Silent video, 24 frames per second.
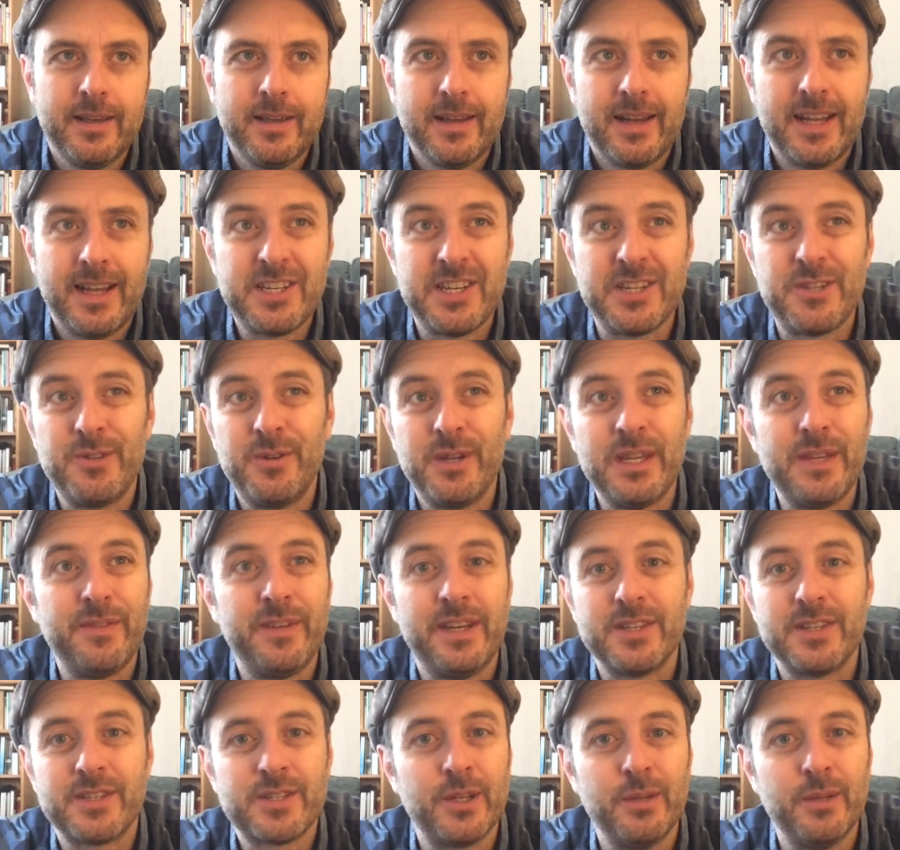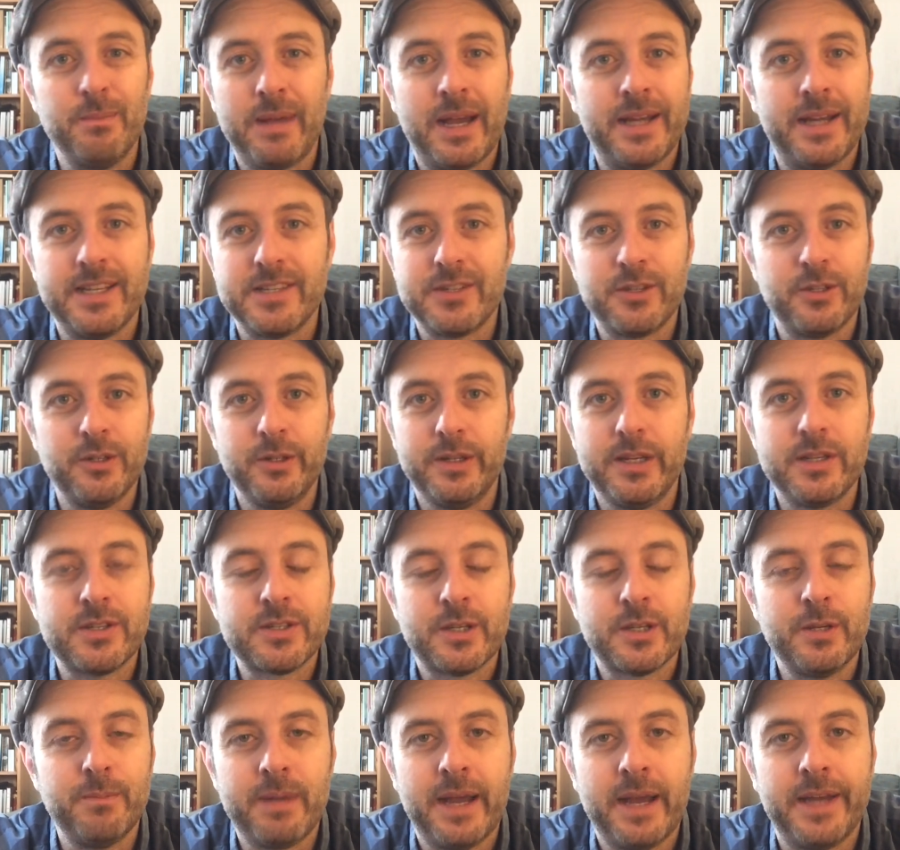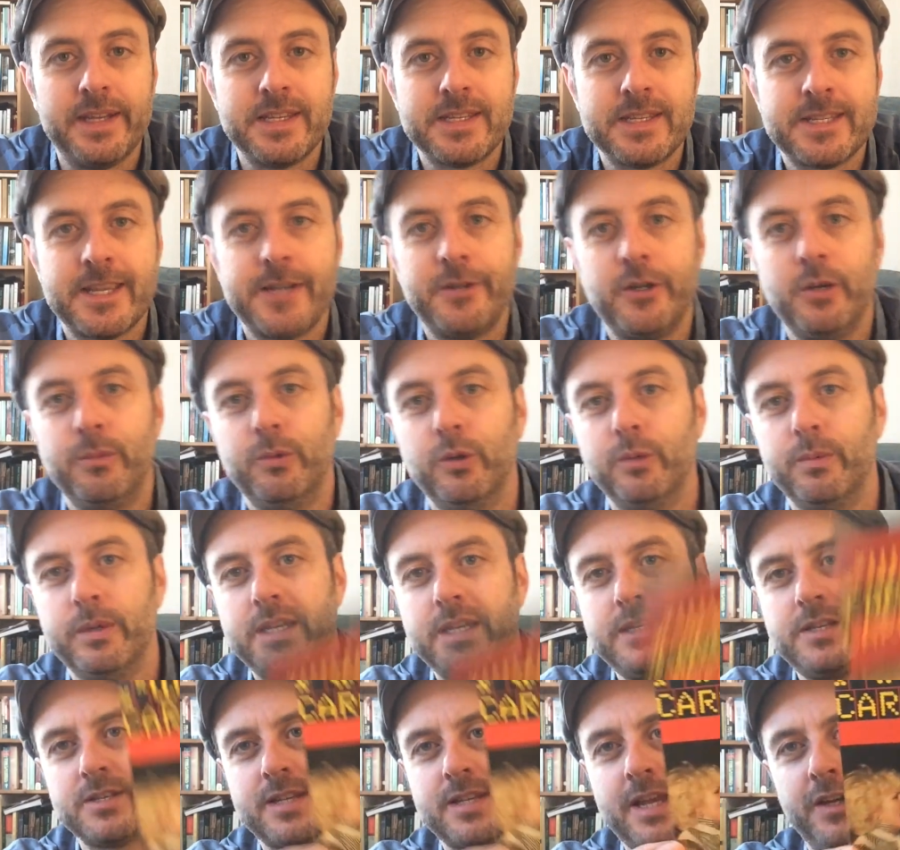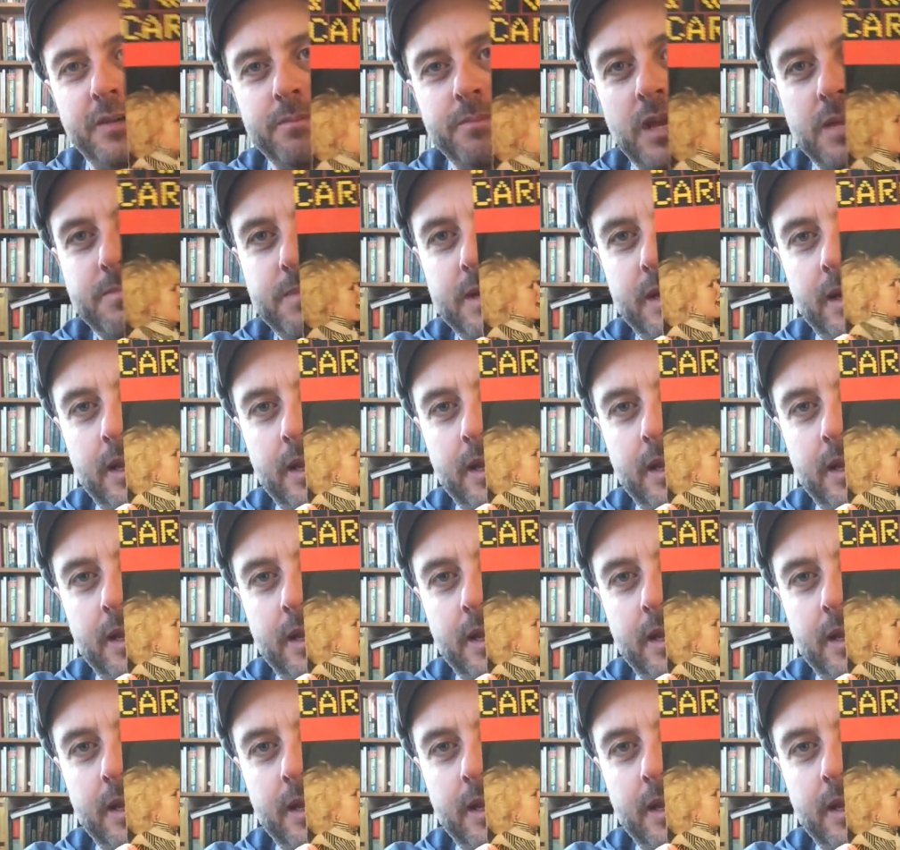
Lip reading: not even it's so bad it's good, it's so bad it's terrible, but it just kind of made me